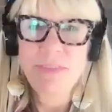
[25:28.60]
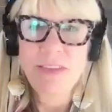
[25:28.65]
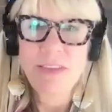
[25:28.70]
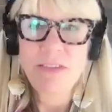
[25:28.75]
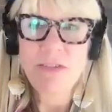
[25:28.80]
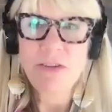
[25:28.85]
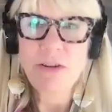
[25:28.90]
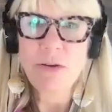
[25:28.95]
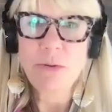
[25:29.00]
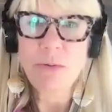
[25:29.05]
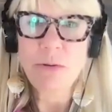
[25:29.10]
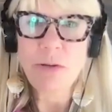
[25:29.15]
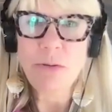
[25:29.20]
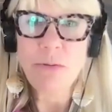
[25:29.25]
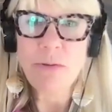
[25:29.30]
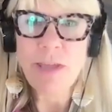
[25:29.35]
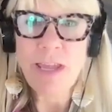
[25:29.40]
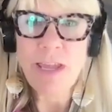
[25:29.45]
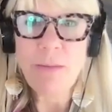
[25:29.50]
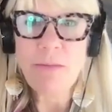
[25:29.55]
So
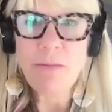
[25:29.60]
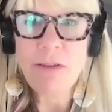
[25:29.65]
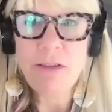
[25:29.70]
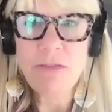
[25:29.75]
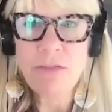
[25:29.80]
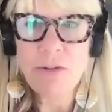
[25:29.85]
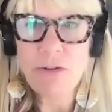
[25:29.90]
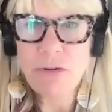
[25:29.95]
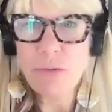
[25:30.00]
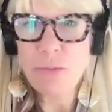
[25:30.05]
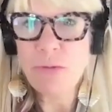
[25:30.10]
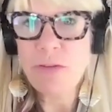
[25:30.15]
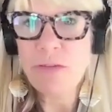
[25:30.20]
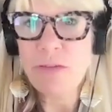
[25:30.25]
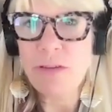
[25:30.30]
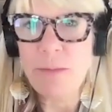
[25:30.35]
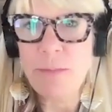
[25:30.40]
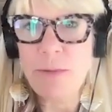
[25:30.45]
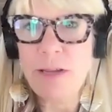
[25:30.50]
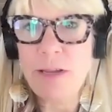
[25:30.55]
you came to the virtual
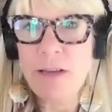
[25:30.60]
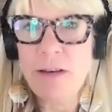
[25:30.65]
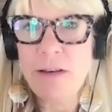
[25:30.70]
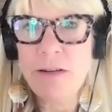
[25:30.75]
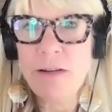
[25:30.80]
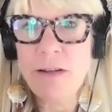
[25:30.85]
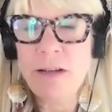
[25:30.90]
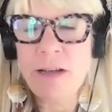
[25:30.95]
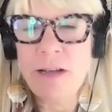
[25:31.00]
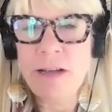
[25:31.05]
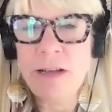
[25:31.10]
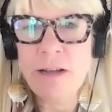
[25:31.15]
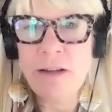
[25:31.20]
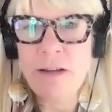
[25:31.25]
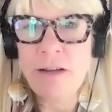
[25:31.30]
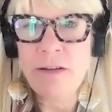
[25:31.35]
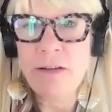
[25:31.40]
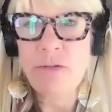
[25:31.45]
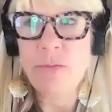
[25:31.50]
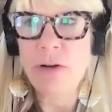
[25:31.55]
summit
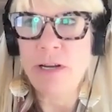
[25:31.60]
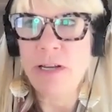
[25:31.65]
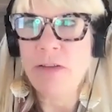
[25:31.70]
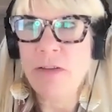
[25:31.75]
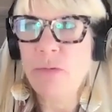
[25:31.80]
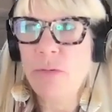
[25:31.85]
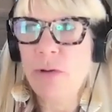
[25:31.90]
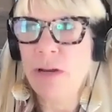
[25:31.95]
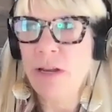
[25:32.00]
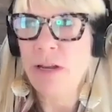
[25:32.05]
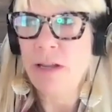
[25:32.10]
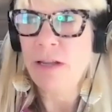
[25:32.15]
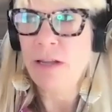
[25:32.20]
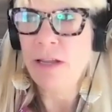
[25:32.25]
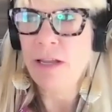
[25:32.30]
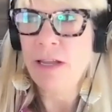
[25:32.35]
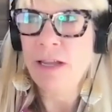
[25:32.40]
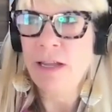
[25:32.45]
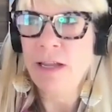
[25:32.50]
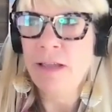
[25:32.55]
uh,
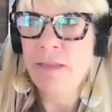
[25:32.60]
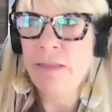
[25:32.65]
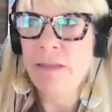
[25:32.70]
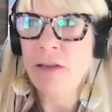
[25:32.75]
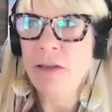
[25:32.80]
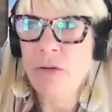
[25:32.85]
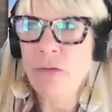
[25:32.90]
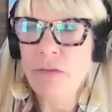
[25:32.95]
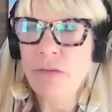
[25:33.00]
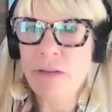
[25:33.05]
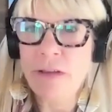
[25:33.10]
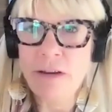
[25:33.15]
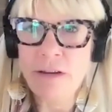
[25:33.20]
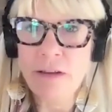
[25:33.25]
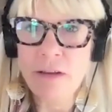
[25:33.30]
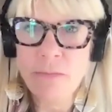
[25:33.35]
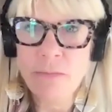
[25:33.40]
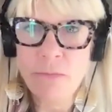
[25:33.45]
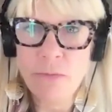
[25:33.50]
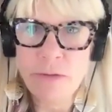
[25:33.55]
2020, and then you
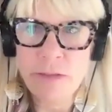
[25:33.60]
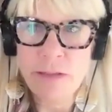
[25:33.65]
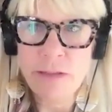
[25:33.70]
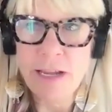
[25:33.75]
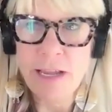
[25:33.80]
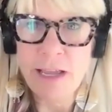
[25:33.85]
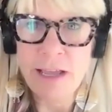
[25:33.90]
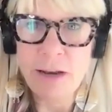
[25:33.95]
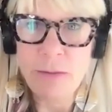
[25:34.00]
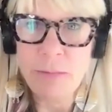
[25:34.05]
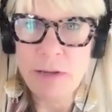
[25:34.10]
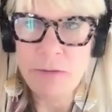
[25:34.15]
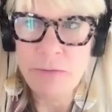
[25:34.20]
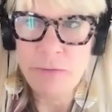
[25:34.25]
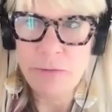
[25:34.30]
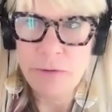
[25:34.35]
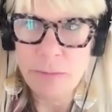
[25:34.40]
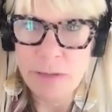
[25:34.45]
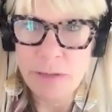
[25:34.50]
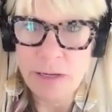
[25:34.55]
signed up for the academy
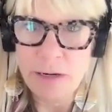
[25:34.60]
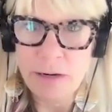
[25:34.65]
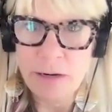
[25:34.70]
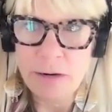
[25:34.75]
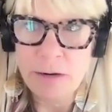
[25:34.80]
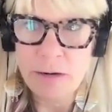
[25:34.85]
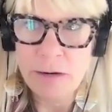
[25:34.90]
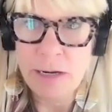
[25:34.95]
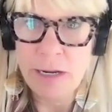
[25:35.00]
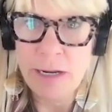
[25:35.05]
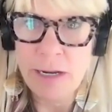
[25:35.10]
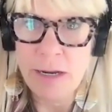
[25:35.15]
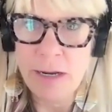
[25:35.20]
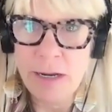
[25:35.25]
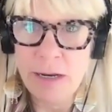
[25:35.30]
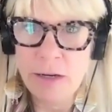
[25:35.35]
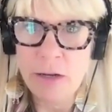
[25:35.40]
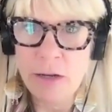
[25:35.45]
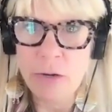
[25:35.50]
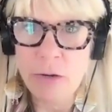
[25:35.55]
from there.
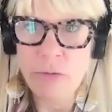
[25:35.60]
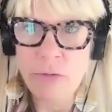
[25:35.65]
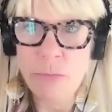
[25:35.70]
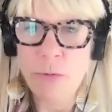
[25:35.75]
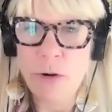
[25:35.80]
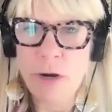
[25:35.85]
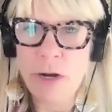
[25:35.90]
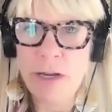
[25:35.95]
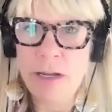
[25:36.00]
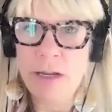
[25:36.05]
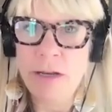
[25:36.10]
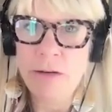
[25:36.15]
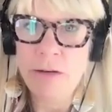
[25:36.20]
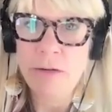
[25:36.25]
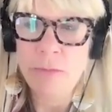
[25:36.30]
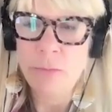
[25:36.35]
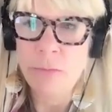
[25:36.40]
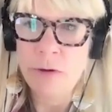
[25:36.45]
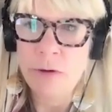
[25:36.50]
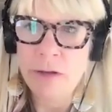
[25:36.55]
And Coach
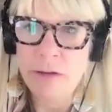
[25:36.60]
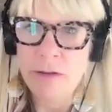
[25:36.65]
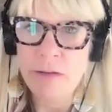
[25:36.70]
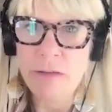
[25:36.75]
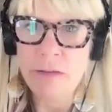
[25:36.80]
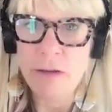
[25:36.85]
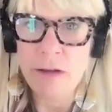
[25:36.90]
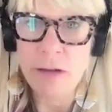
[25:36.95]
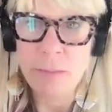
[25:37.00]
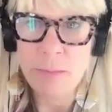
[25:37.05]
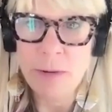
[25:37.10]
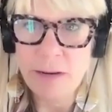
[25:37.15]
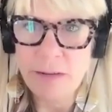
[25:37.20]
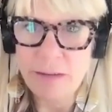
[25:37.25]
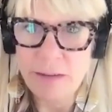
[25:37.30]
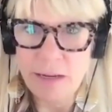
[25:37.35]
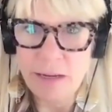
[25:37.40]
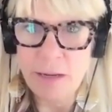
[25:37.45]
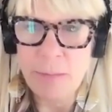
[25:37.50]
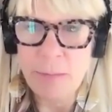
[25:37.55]
Brian was on my
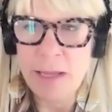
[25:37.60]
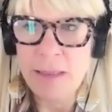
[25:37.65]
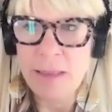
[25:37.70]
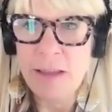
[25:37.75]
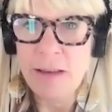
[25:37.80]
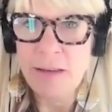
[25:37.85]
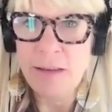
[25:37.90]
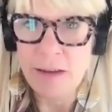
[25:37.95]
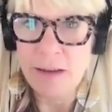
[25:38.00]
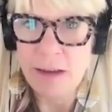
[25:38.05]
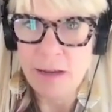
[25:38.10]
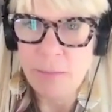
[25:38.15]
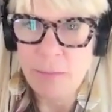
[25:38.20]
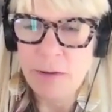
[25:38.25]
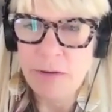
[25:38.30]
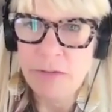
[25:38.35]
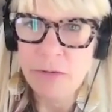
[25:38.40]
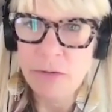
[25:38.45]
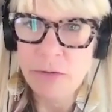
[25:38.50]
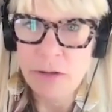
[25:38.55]
team at that time.
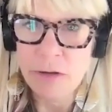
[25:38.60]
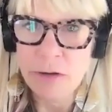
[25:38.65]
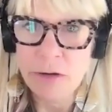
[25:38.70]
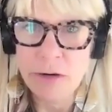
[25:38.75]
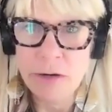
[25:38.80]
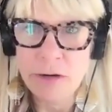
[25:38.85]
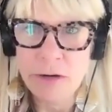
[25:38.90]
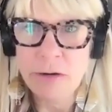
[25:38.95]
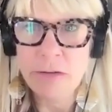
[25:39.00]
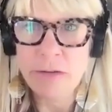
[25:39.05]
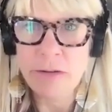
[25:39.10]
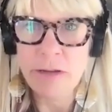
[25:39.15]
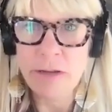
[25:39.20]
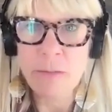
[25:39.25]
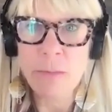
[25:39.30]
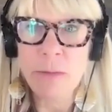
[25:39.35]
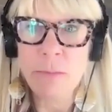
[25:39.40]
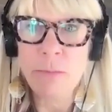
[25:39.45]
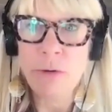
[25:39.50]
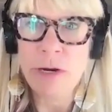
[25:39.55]
He's no longer on our
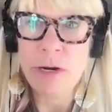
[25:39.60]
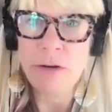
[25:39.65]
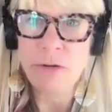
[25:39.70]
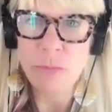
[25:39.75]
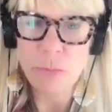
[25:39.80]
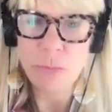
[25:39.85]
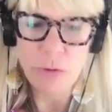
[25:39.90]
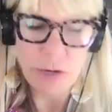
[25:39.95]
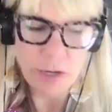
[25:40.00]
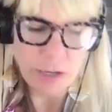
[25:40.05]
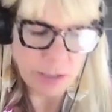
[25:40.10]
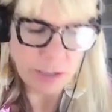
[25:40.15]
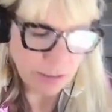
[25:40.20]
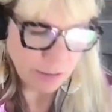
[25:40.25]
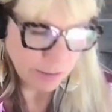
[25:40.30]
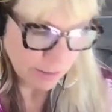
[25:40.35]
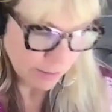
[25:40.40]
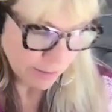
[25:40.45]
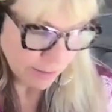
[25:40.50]
team, but Brian Dupre